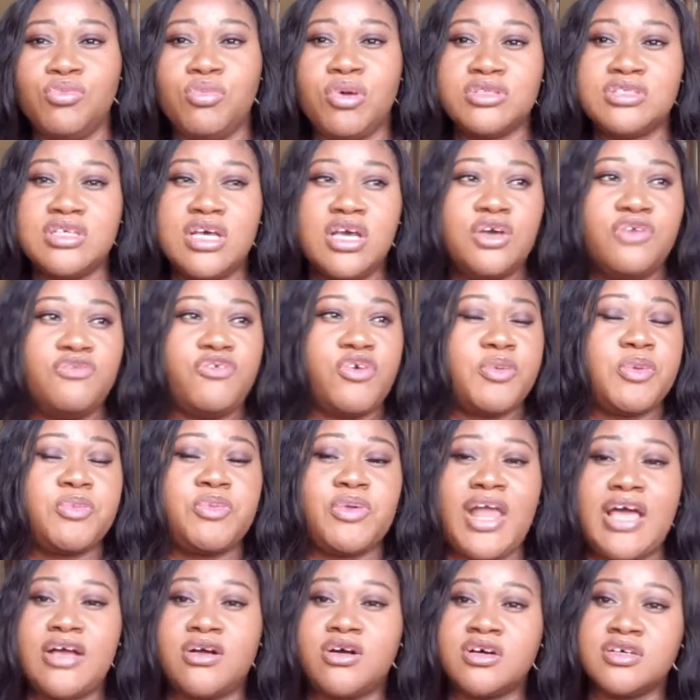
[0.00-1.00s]
but for people
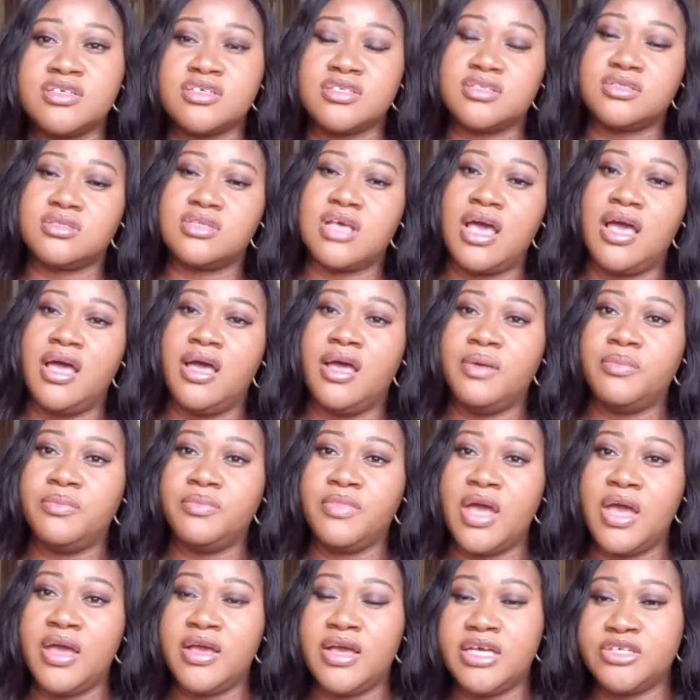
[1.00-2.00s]
like us,
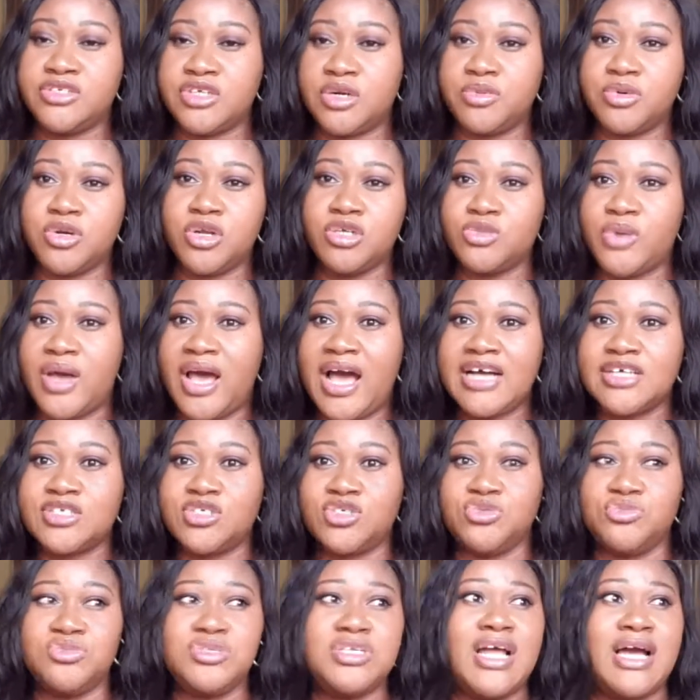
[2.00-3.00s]
entrepreneurs, we're asked
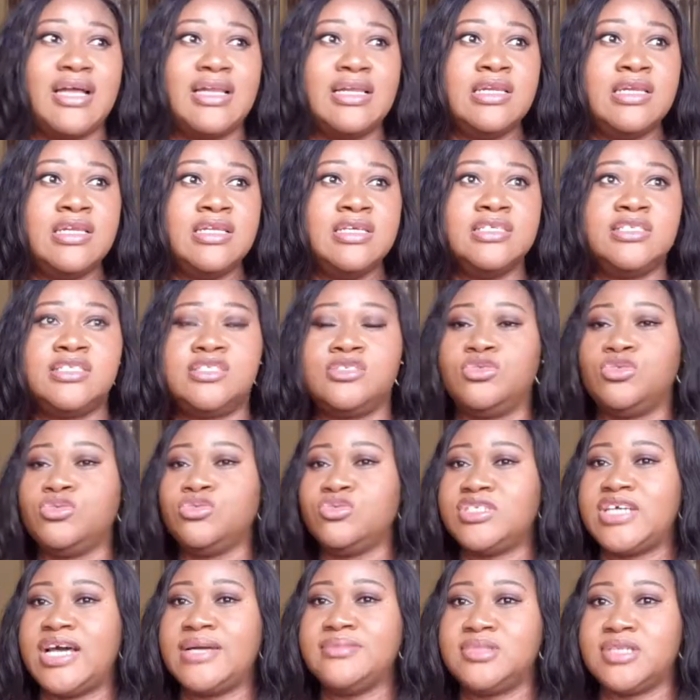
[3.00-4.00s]
to read at least 2
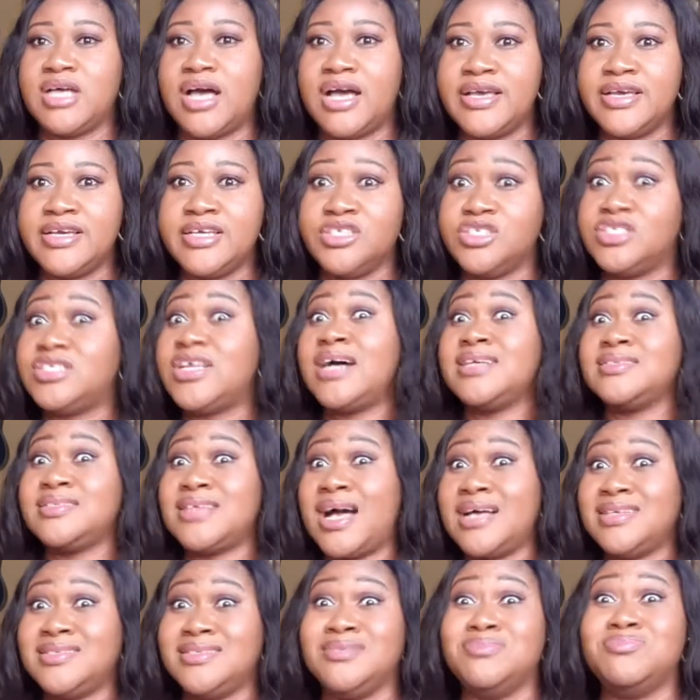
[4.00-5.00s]
times our age. That's
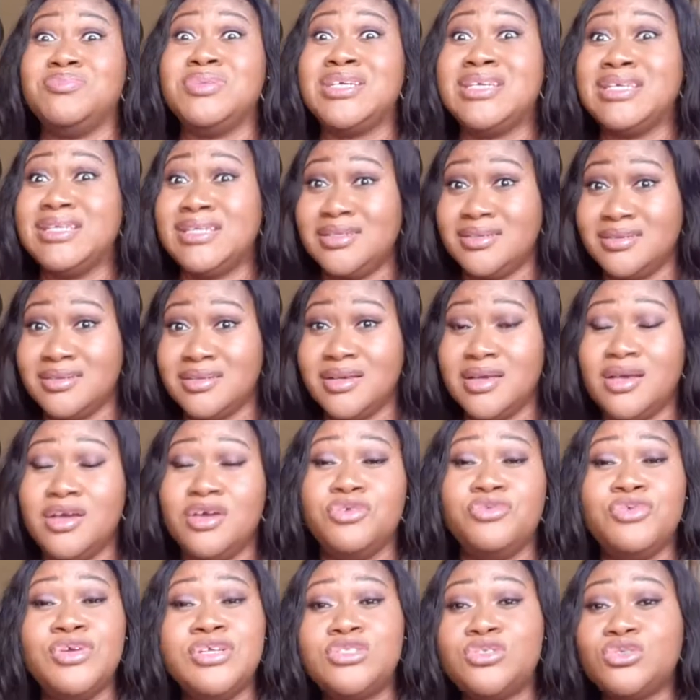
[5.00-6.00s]
as the beginning.
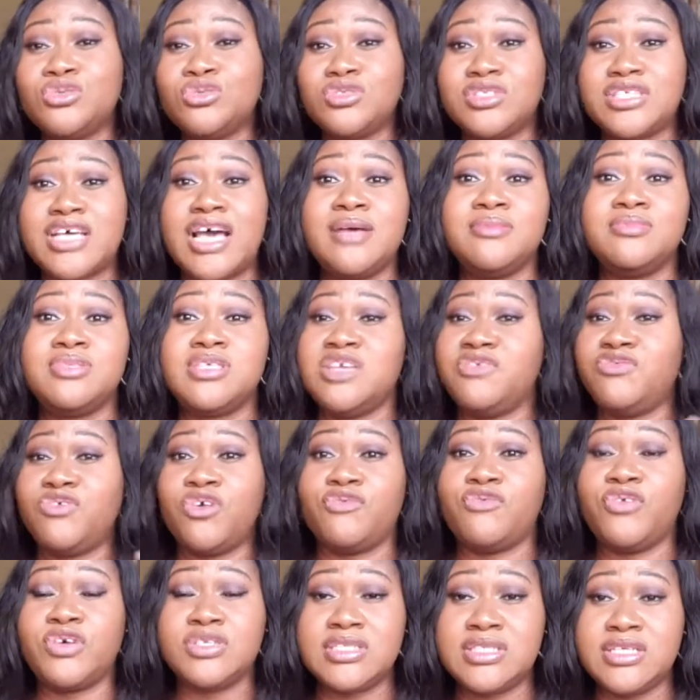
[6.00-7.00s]
Read 2 times. If you're
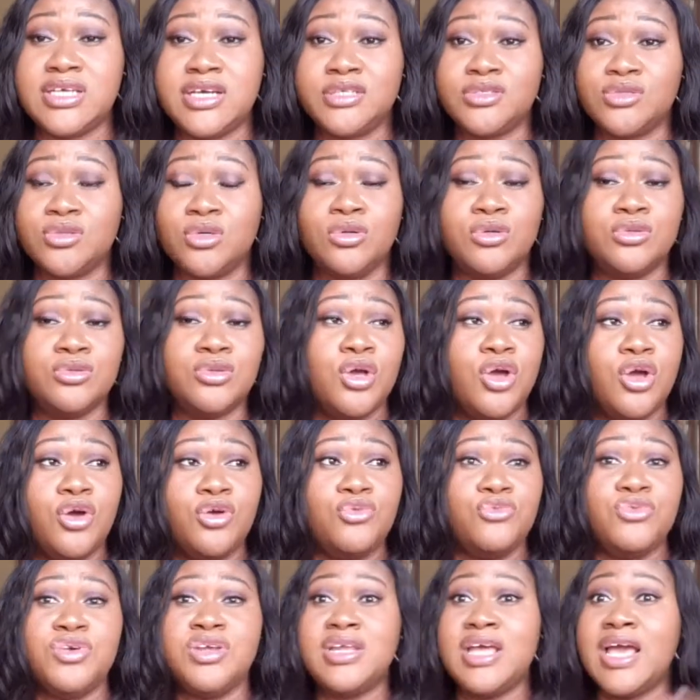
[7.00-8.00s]
40 years old,
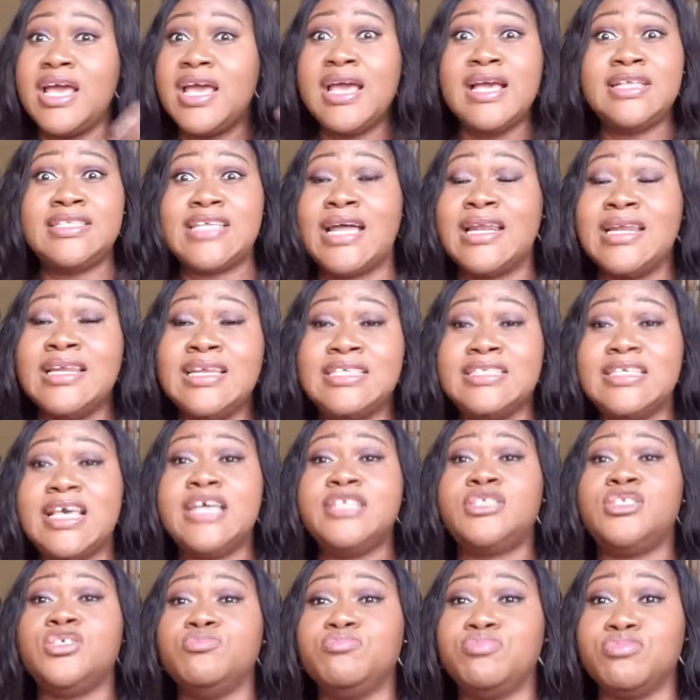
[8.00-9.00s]
read at least
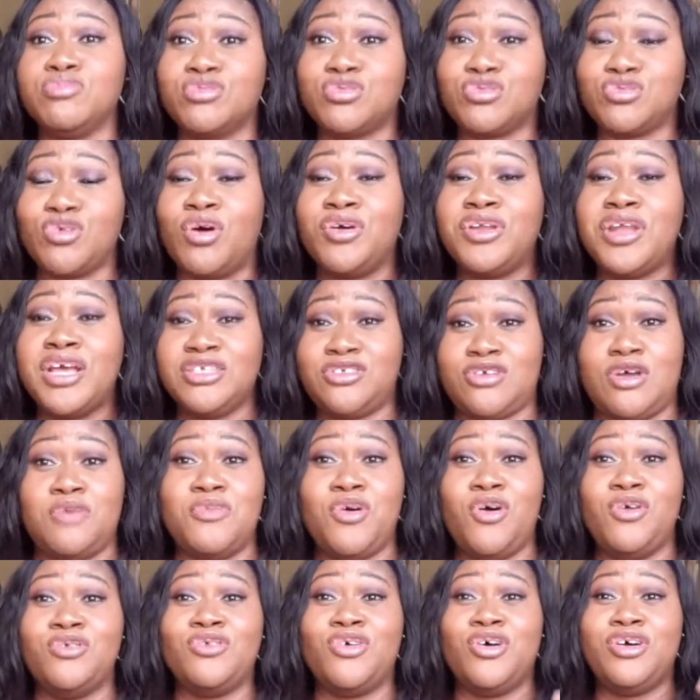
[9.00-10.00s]
80 books on
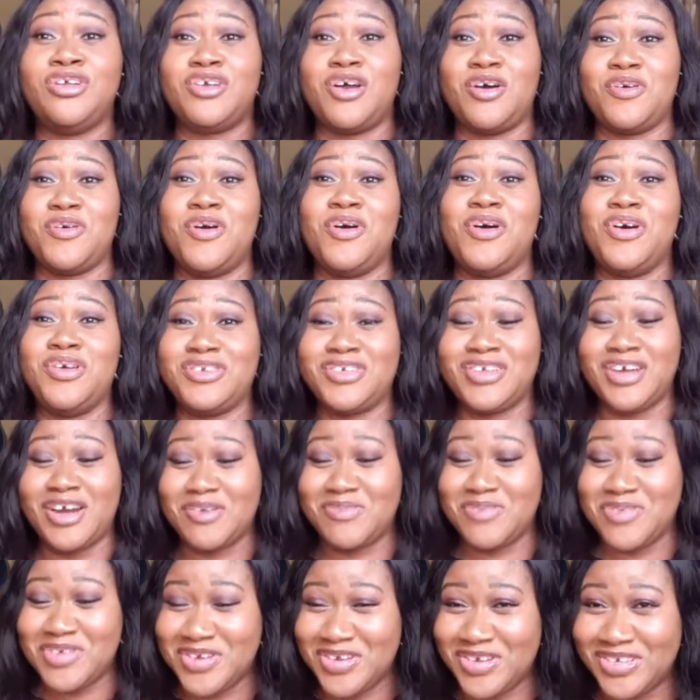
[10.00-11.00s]

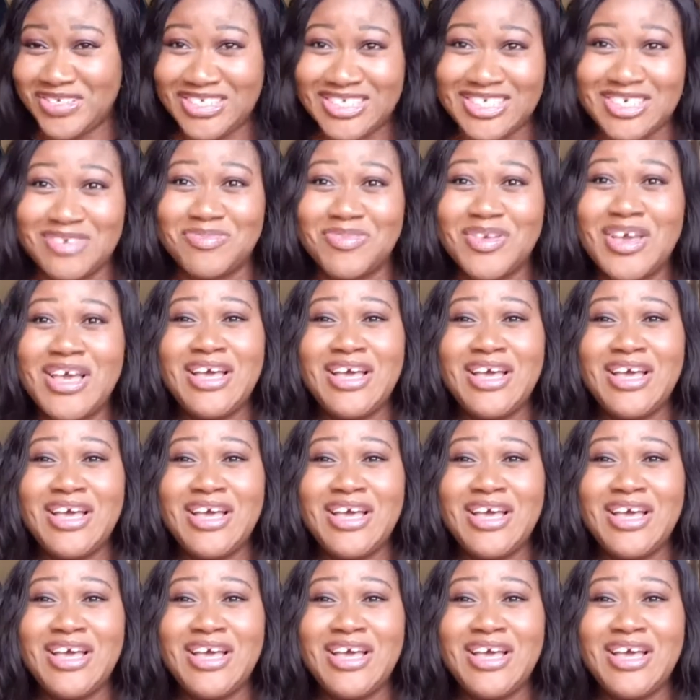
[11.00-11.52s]
entrepreneurship.